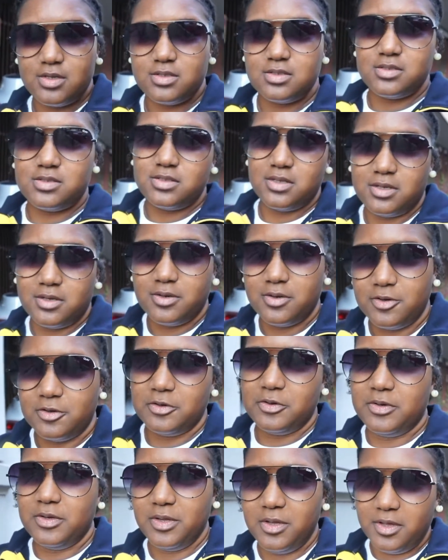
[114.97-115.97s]

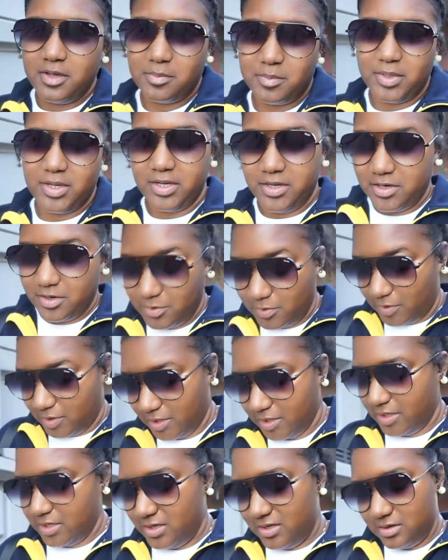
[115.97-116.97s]
So I'm out here
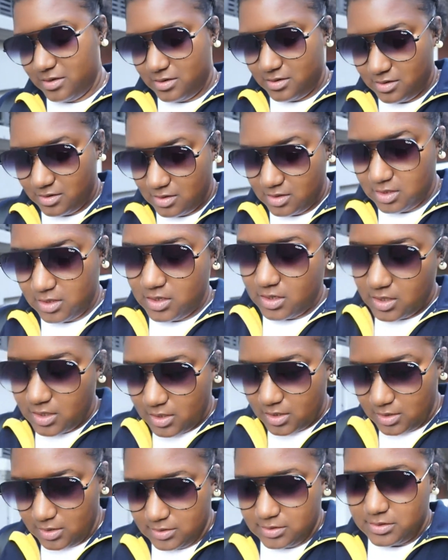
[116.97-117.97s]
walking
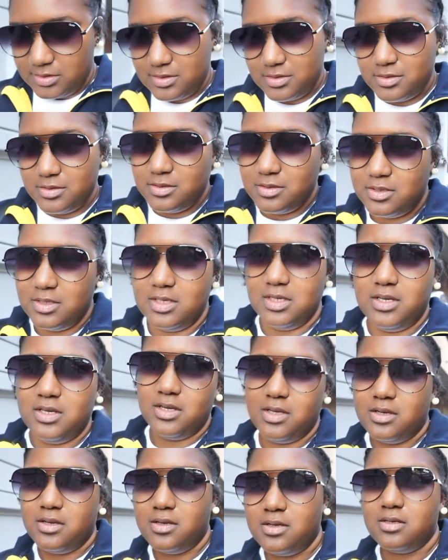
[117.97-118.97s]
to the
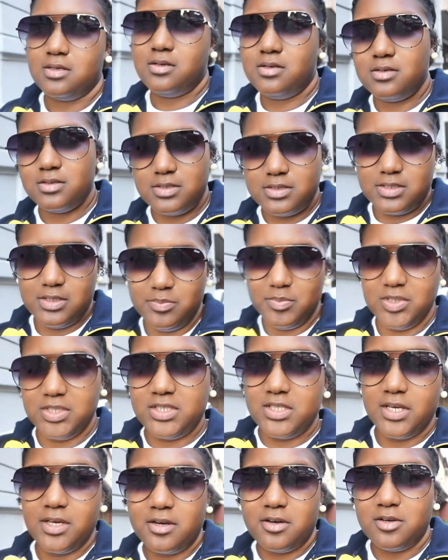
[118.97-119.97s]

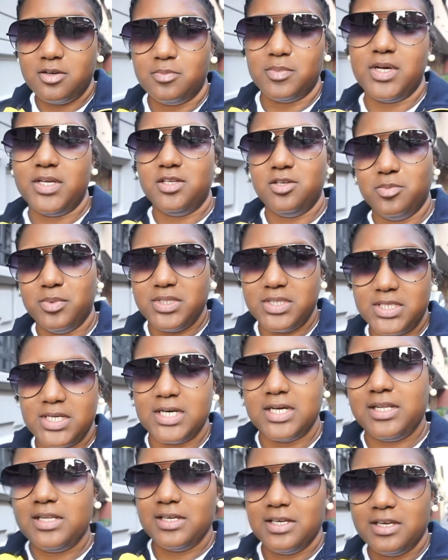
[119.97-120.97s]
Cimitero
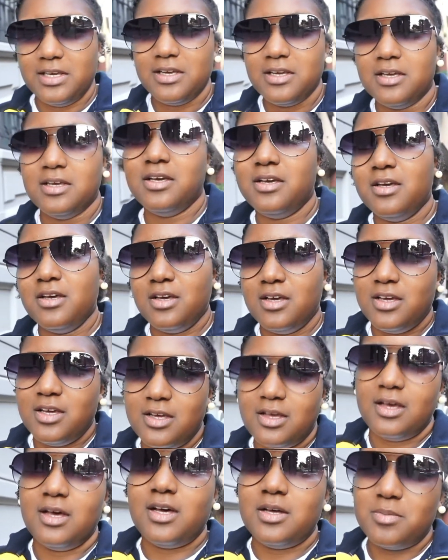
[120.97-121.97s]
Monumentale.
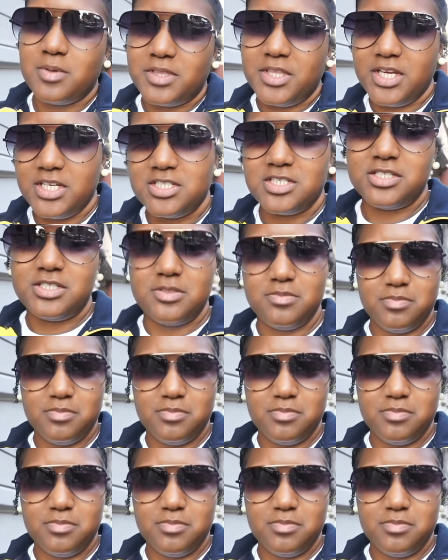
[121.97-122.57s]
I think it just